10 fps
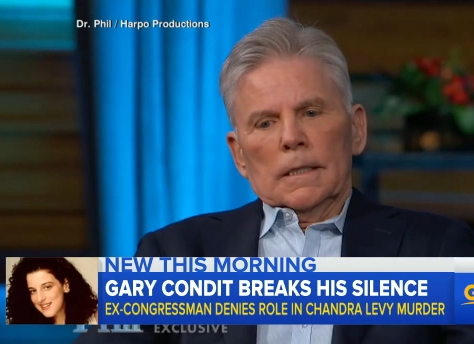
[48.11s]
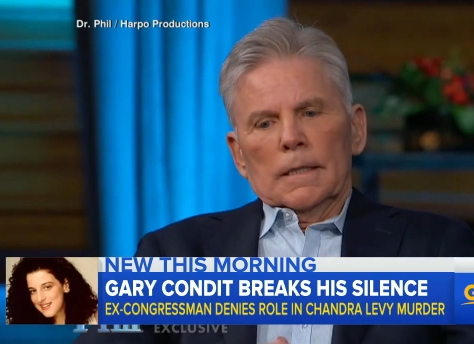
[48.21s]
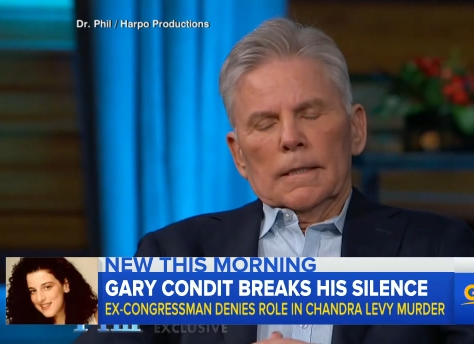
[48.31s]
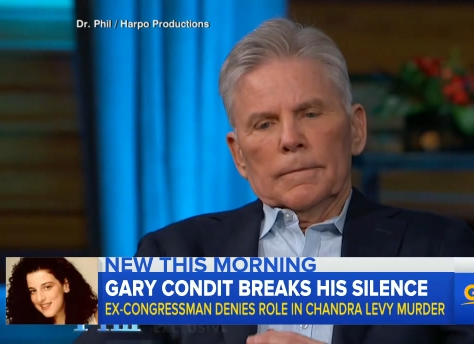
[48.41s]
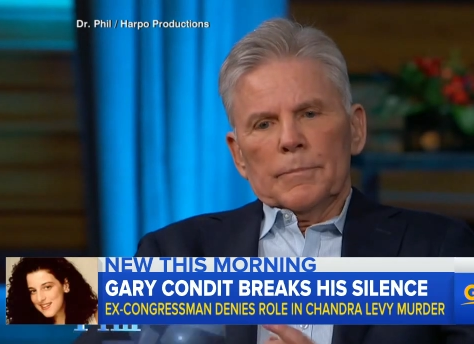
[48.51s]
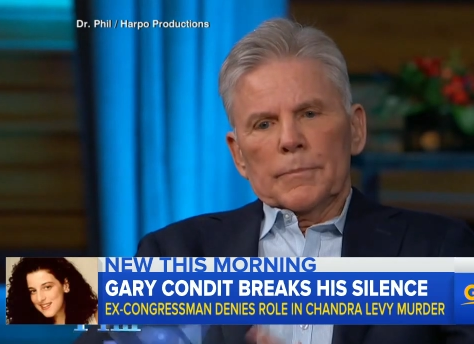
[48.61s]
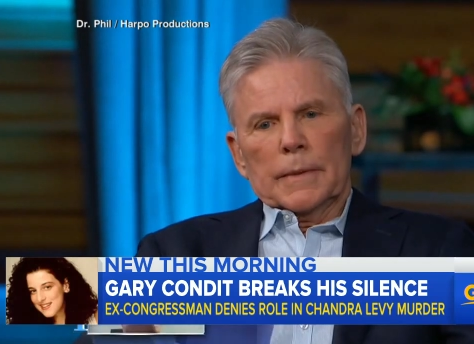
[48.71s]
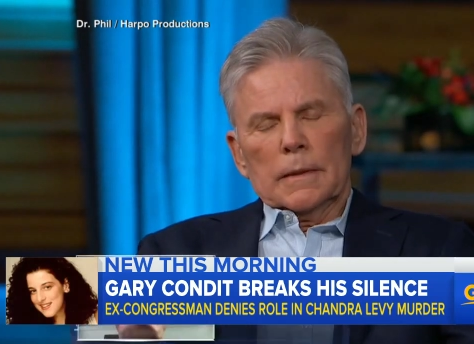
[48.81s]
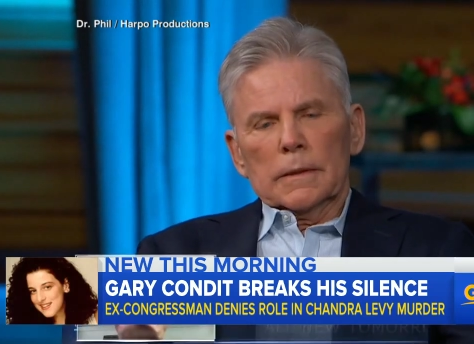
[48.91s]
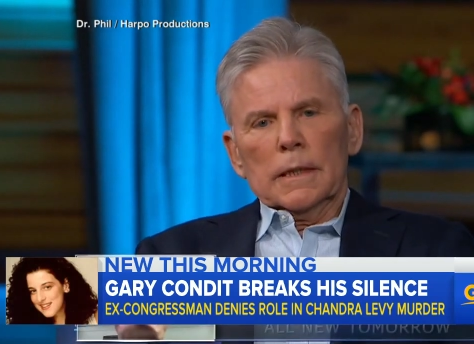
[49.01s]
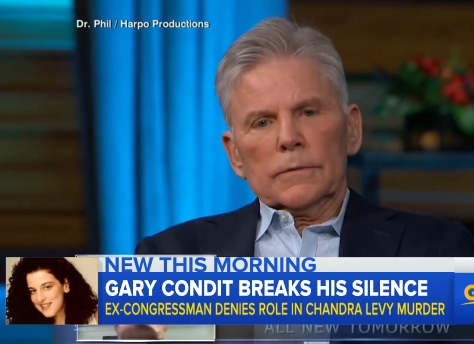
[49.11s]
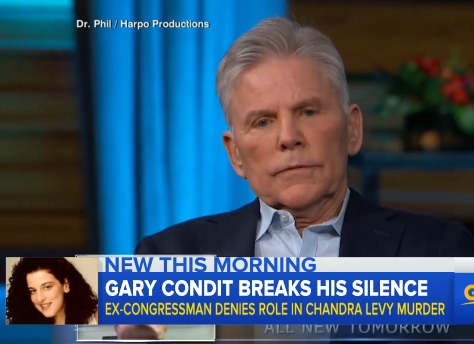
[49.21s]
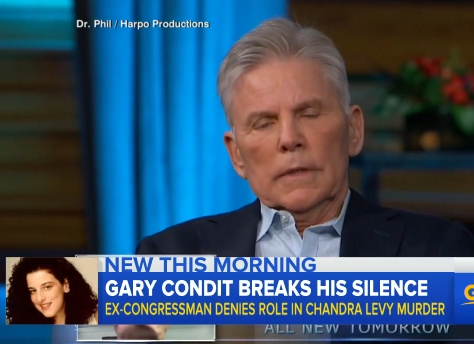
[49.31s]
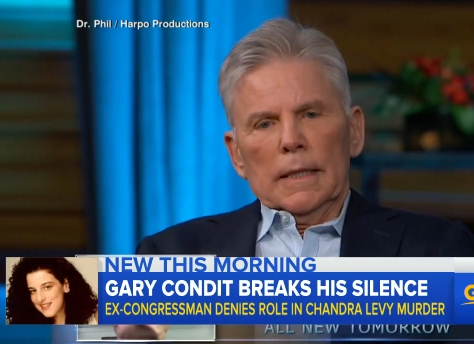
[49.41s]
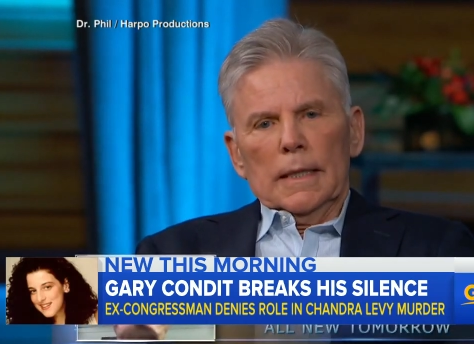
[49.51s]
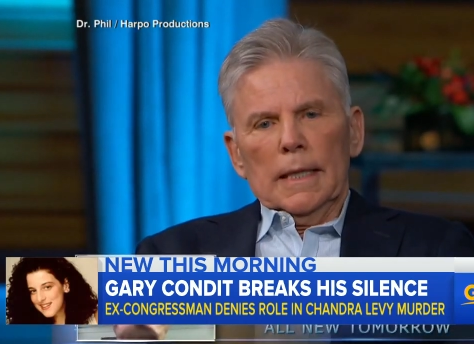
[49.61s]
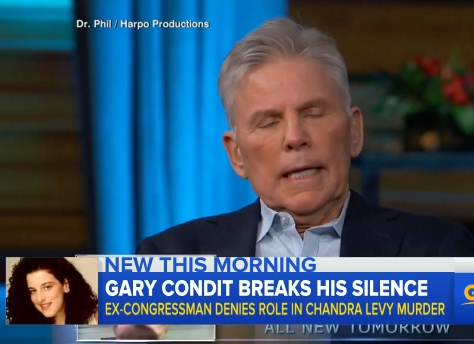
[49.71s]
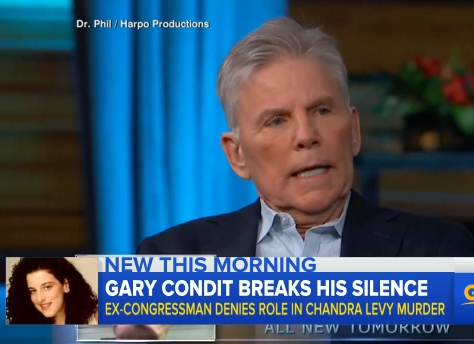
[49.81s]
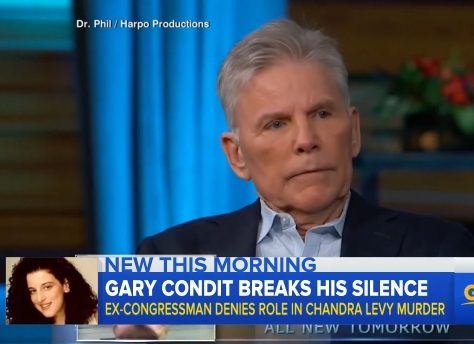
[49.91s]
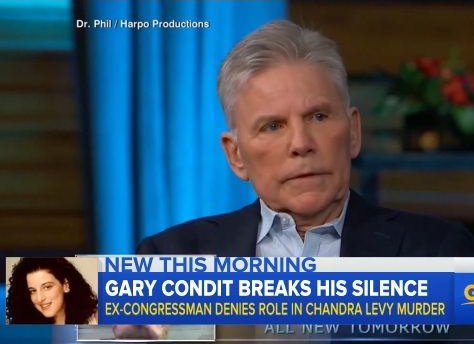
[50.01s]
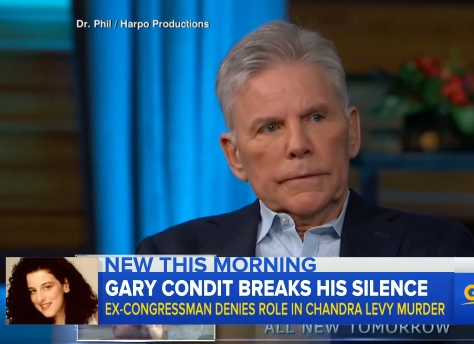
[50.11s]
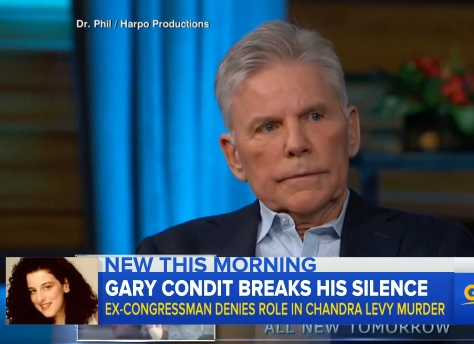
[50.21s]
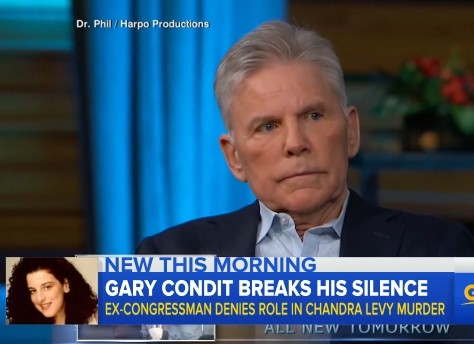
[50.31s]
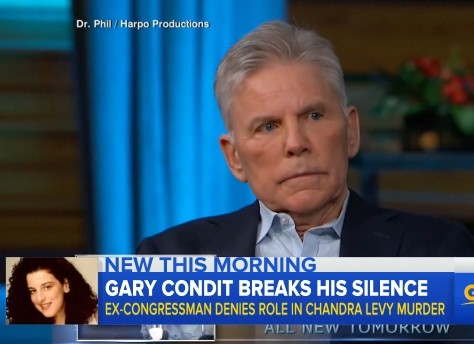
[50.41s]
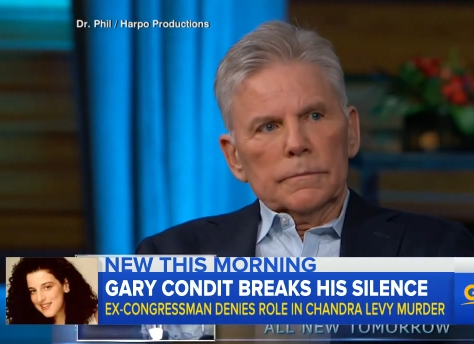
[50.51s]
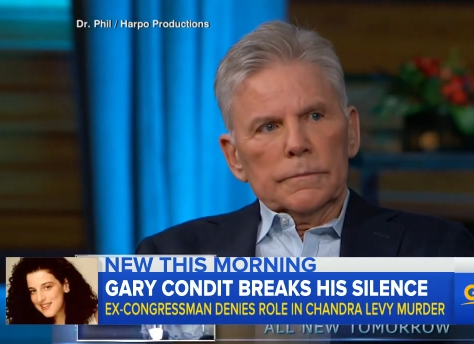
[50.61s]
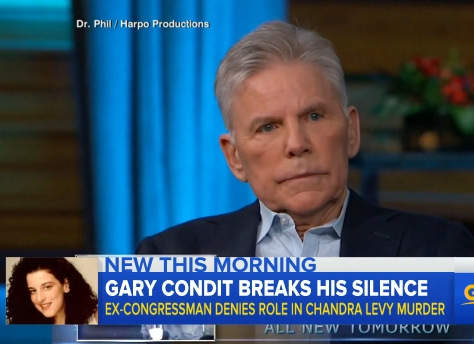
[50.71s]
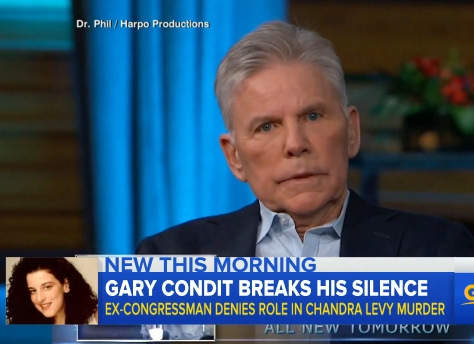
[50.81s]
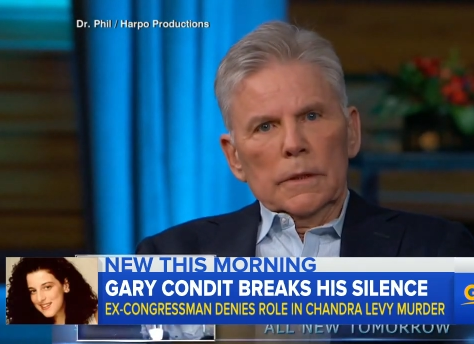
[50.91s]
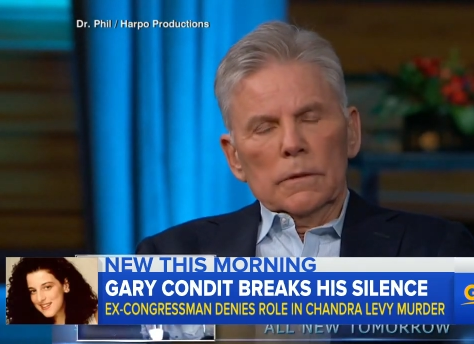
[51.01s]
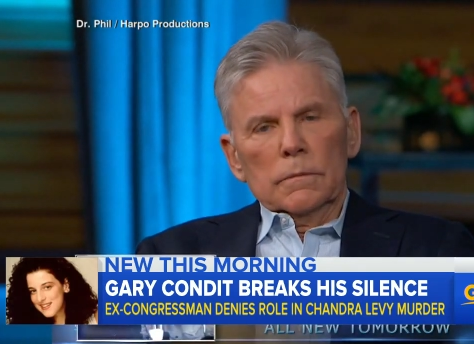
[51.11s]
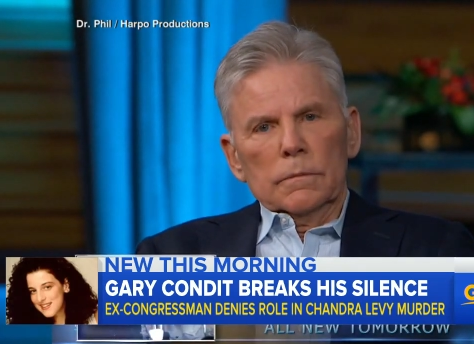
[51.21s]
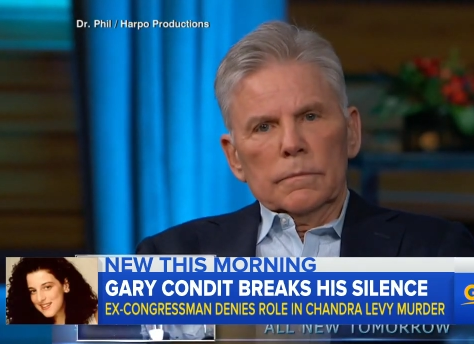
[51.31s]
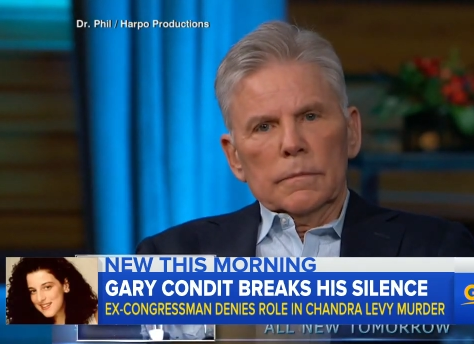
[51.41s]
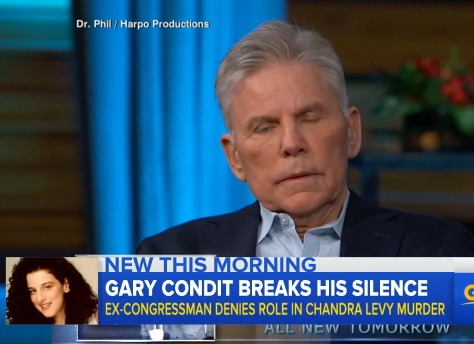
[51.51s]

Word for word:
Speaker 1: Um, uh, Dr. Phil, I, I haven't, you know,